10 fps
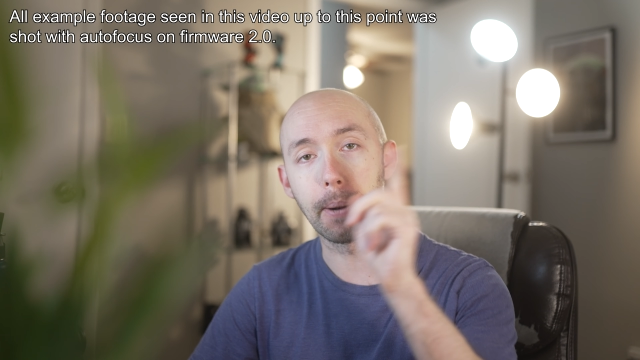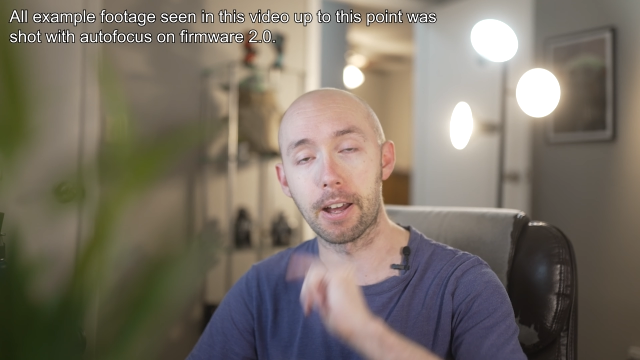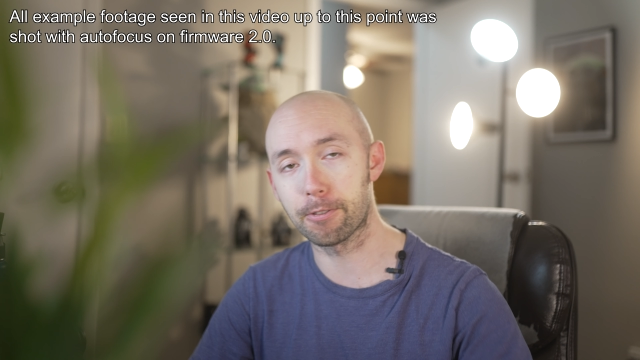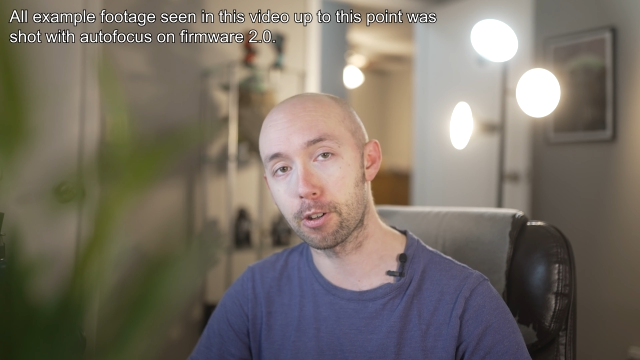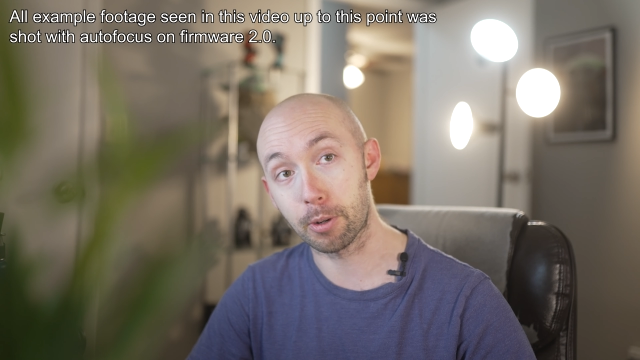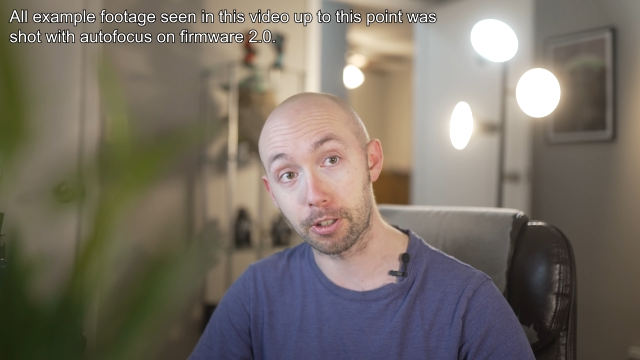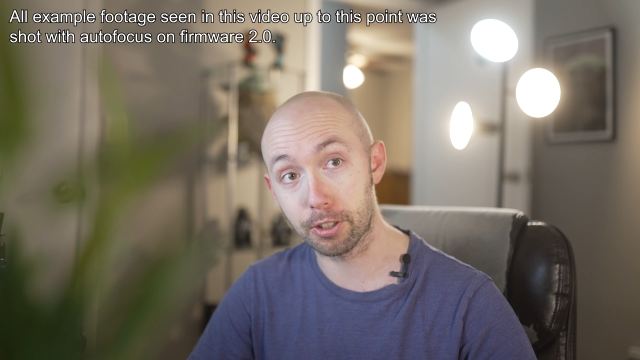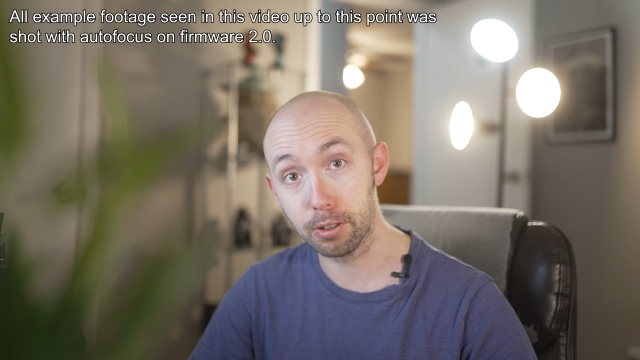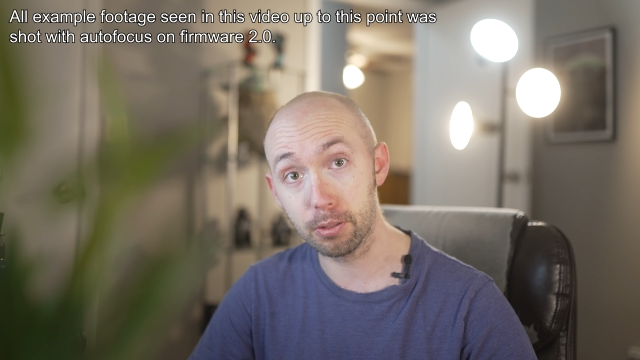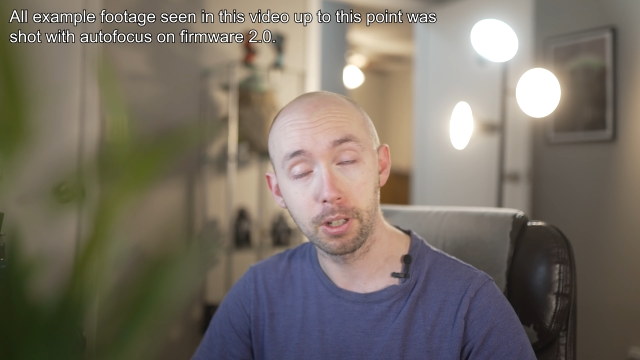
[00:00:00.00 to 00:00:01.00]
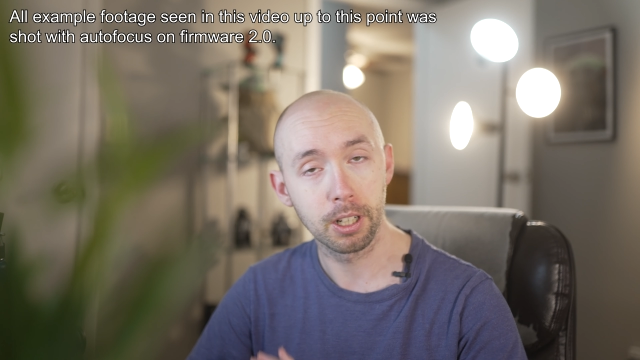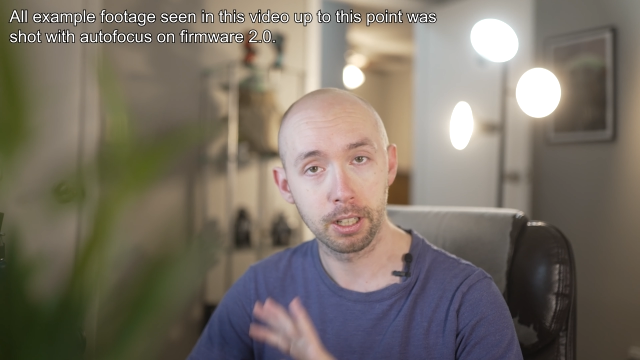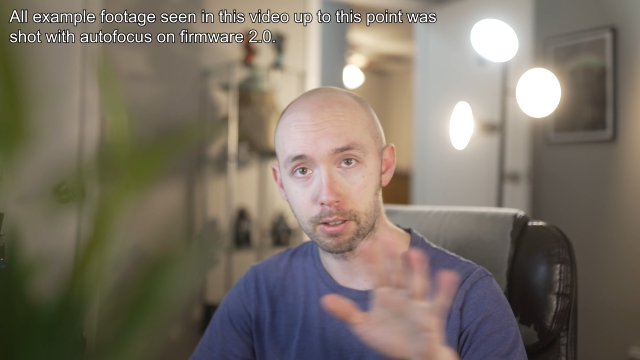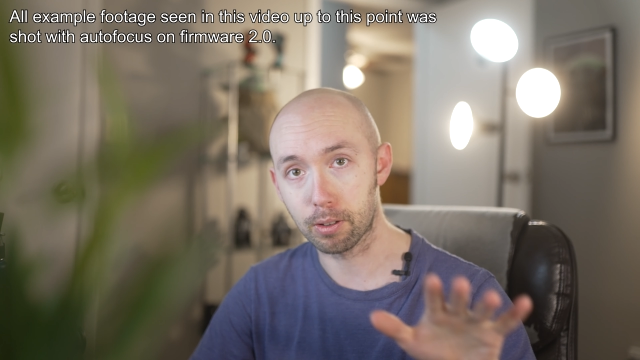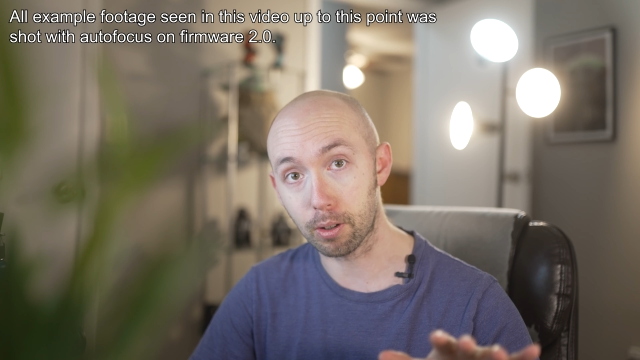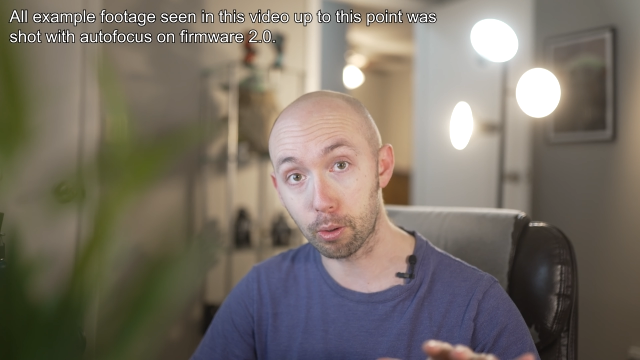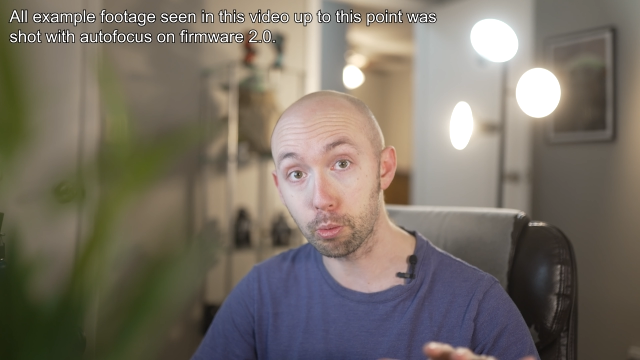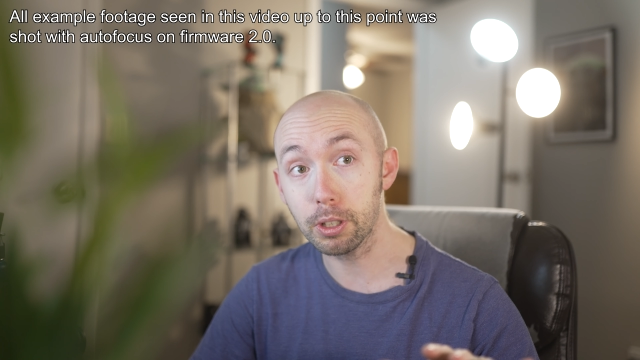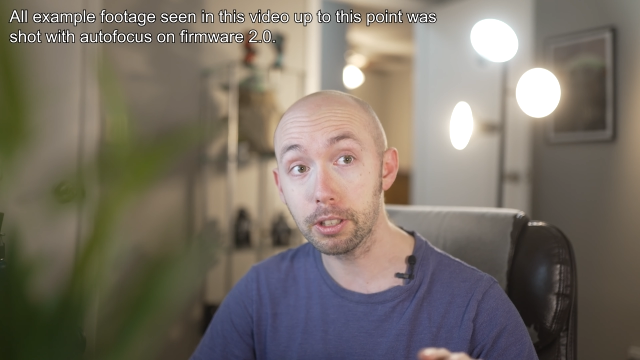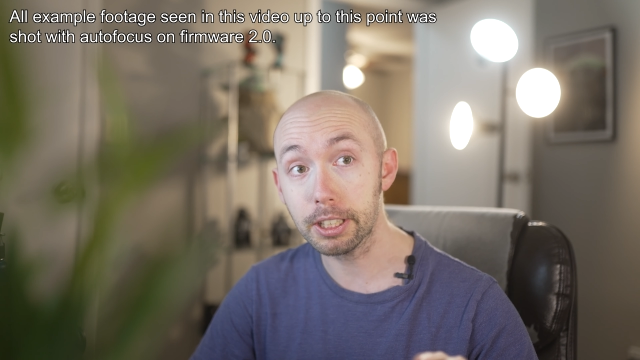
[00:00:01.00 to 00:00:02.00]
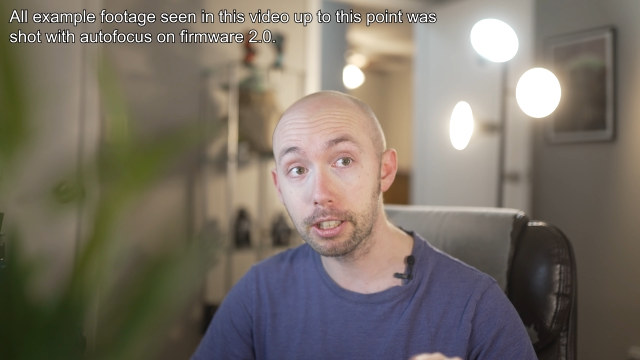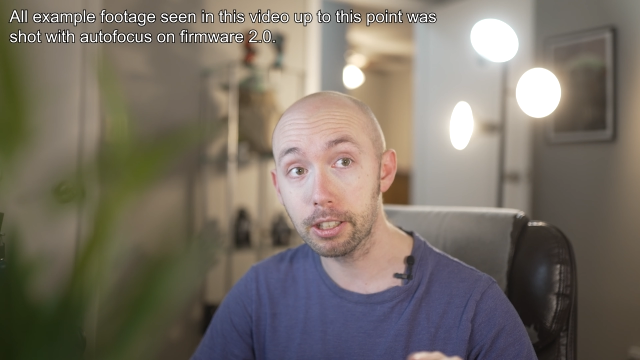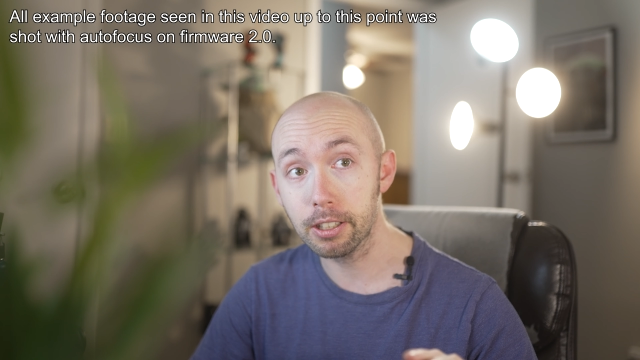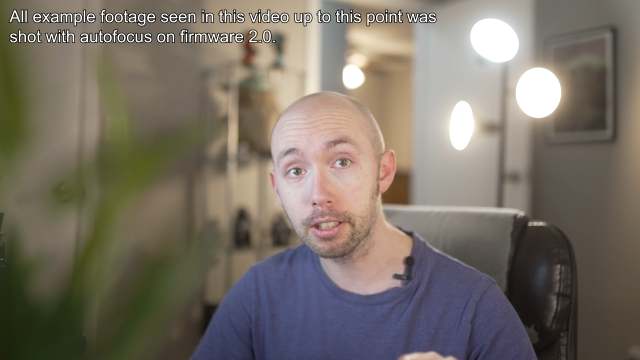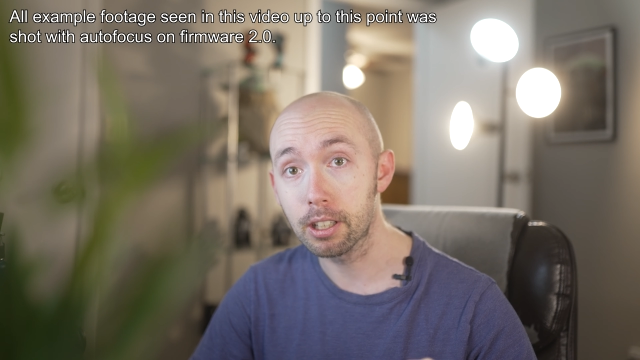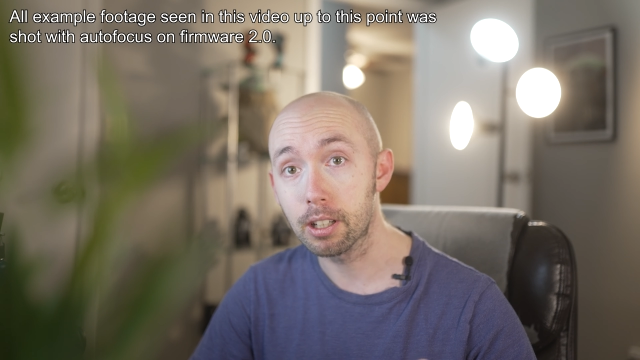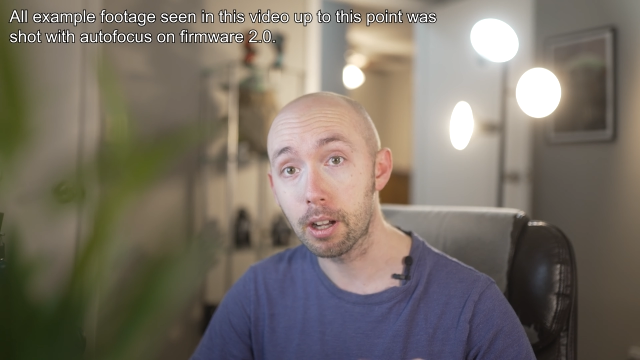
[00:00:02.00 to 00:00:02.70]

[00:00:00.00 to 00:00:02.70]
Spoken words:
But firmware 2, really good.